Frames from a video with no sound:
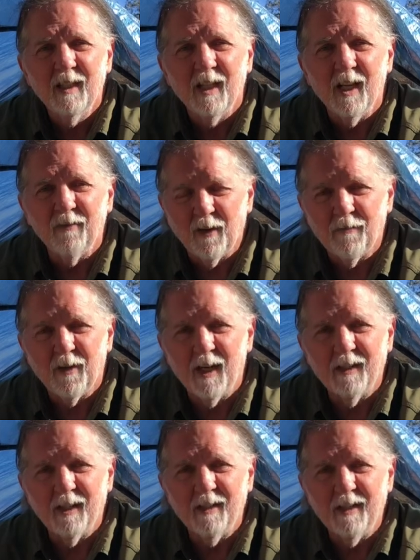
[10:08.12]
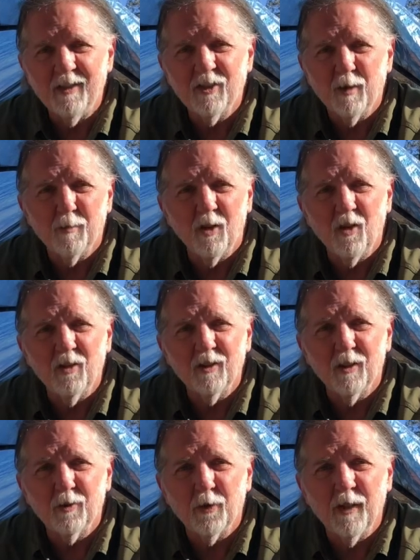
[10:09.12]
If I find I need some along the
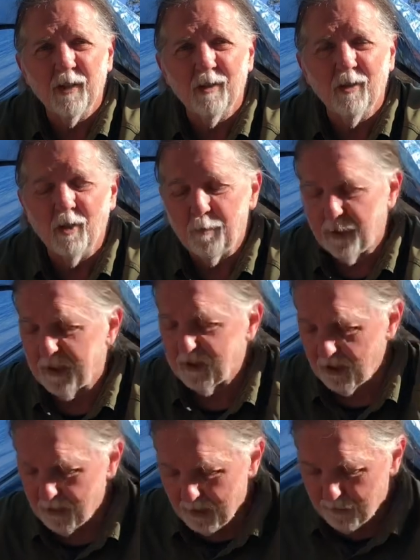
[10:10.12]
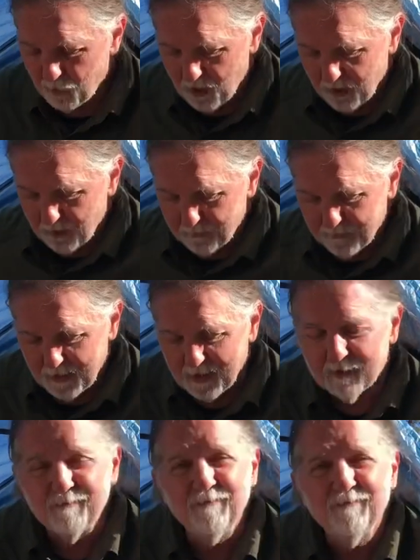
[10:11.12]
trail, I'll pick some up while
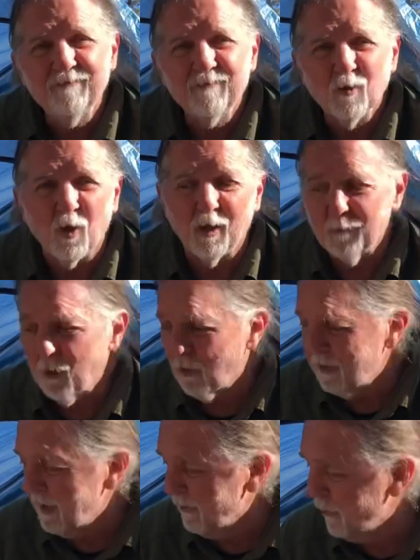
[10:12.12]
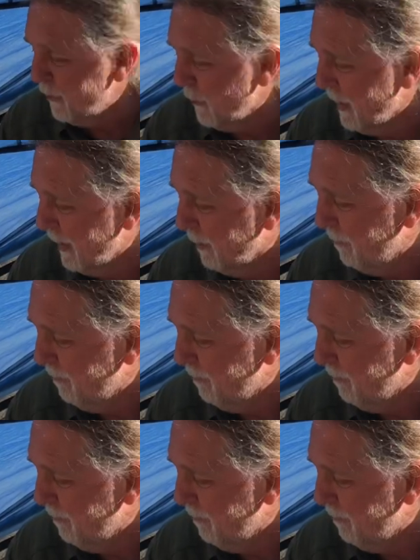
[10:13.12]
I'm going down the trail.